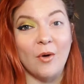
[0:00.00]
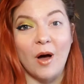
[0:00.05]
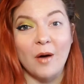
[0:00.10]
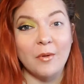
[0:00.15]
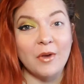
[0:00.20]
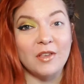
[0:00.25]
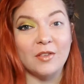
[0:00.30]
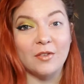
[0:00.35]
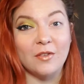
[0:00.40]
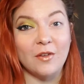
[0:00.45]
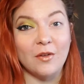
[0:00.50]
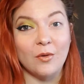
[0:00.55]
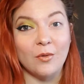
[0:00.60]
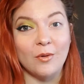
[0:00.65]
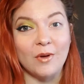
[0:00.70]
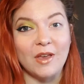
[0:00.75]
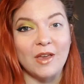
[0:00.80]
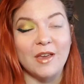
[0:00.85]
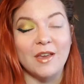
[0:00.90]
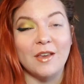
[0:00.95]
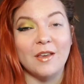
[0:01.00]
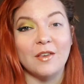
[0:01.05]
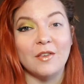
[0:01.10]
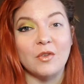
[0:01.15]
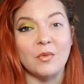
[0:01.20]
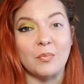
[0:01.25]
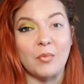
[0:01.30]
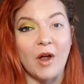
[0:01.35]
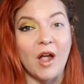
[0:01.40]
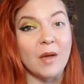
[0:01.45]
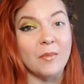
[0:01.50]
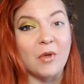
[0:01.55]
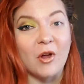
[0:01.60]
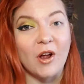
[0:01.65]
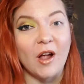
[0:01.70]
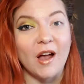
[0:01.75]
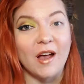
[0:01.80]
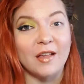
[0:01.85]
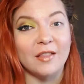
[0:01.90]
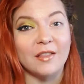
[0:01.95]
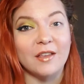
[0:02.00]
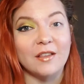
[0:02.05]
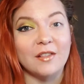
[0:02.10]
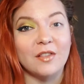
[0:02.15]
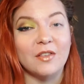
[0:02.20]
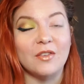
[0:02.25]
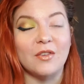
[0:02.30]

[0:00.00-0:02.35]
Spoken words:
always do is prime your eyelids.